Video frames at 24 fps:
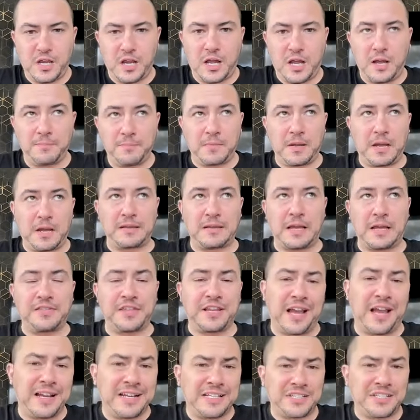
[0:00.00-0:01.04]
I
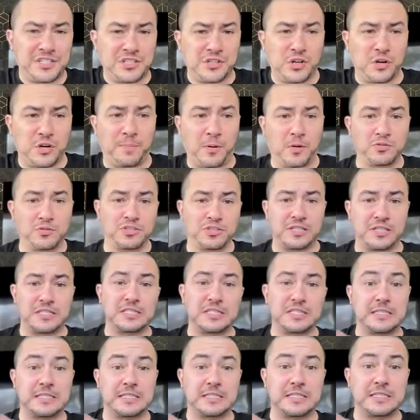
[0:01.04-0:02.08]
think I need to start posting
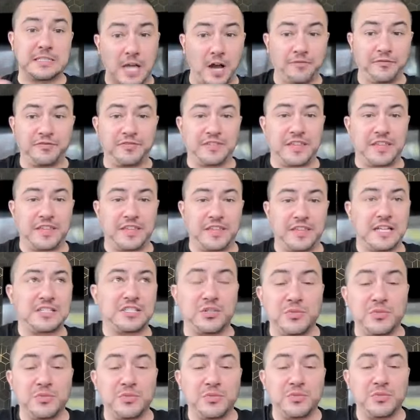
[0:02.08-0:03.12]
stuff
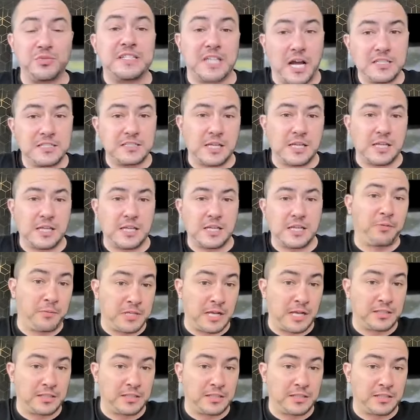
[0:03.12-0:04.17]
that's unique to us, like
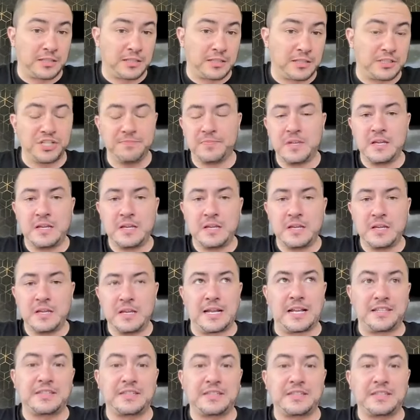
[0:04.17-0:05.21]
promptology.
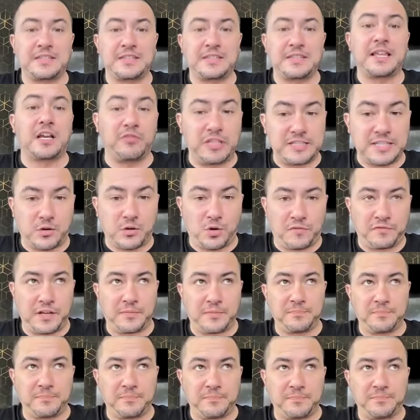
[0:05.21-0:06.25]
And I think that could really
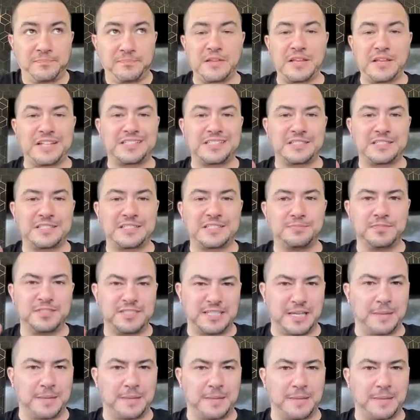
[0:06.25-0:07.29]
take off there. Now
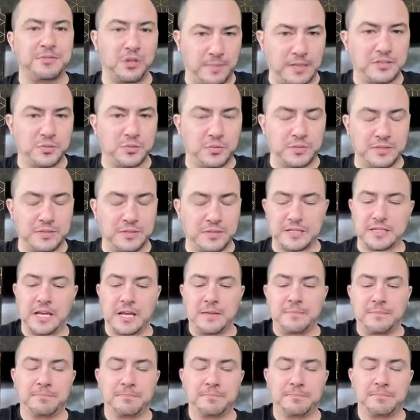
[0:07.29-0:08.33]
that's step two. I'm not
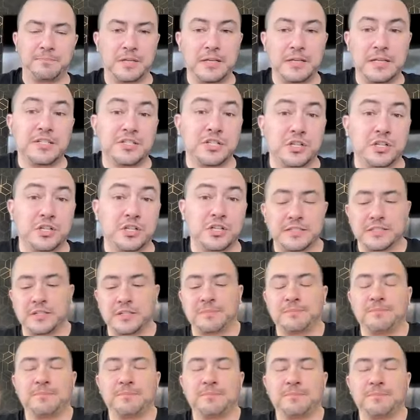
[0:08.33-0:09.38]
doing that yet, but it is a
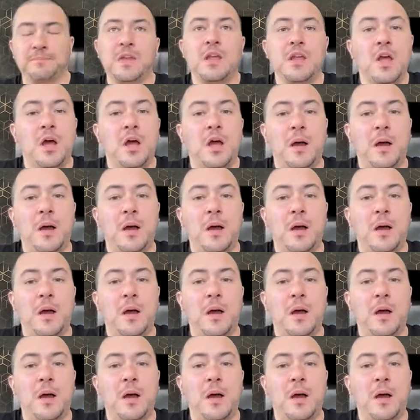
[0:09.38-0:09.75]
good idea.